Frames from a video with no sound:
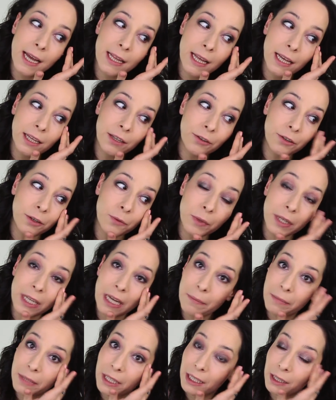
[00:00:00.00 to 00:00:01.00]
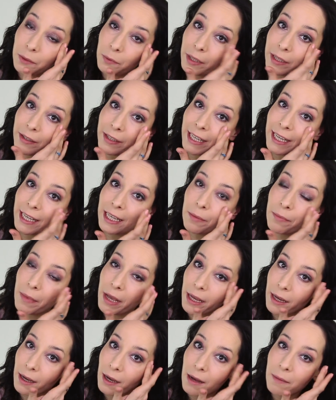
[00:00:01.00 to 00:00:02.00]
highlighter when I'm not wearing any
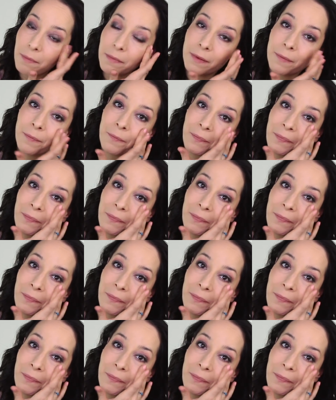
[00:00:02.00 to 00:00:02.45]
makeup.